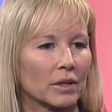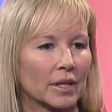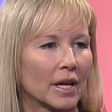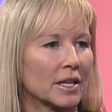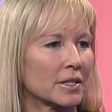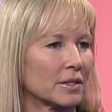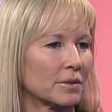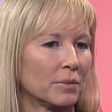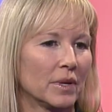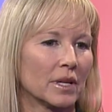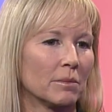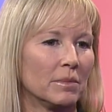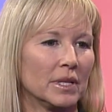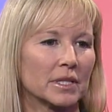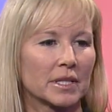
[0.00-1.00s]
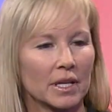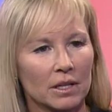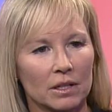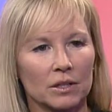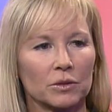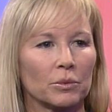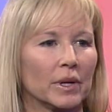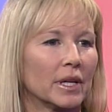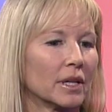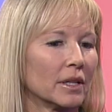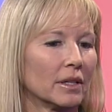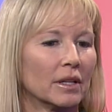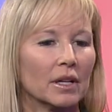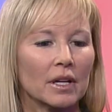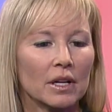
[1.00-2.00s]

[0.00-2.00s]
Yes, we can be skilled, we can